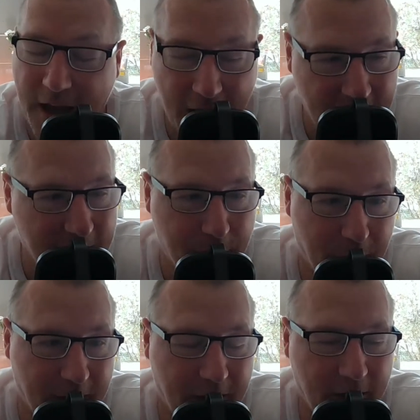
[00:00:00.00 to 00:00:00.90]

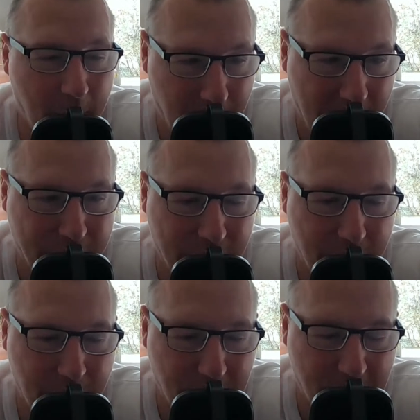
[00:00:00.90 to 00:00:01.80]
Anybody, apart
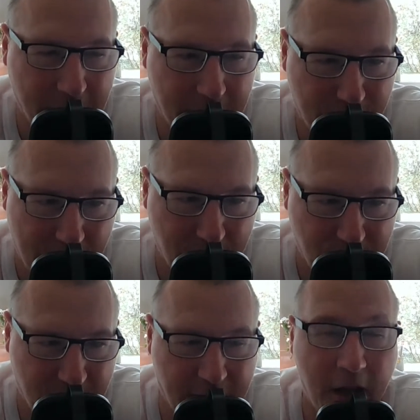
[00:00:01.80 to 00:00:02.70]
from probably Real
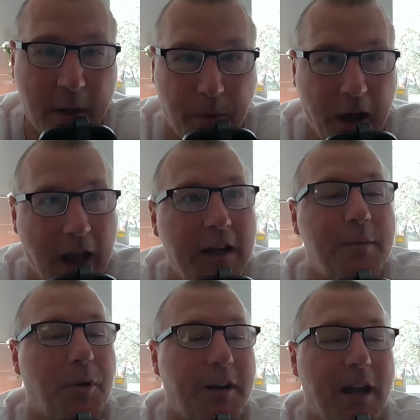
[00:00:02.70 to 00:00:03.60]
Madrid, but
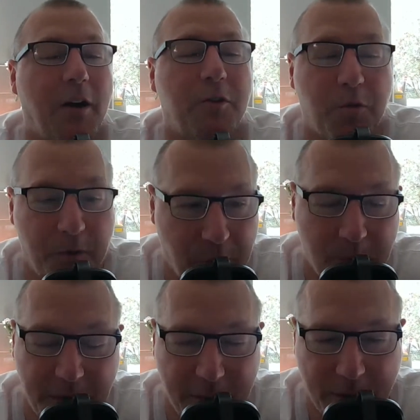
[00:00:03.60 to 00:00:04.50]
anybody else would
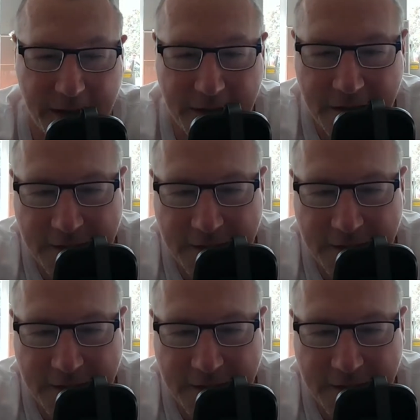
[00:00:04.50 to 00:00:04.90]
probably beat.